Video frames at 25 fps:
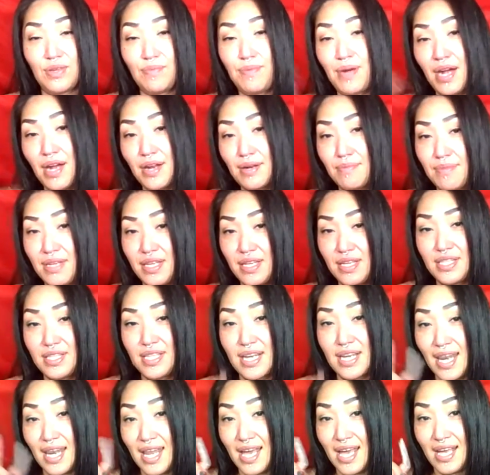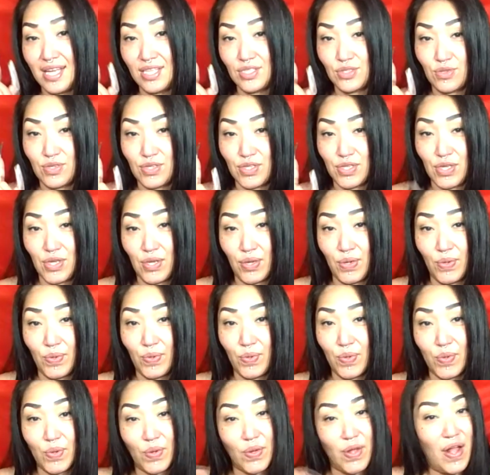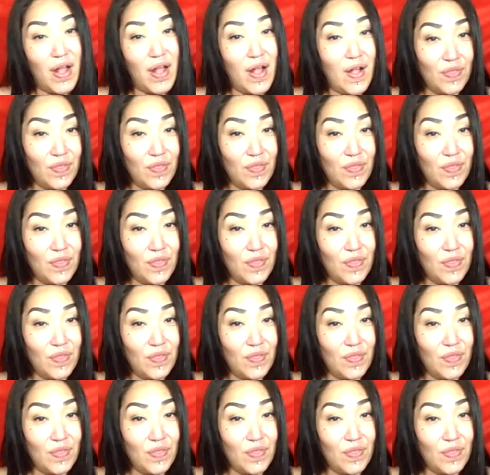part of me that aligns with you.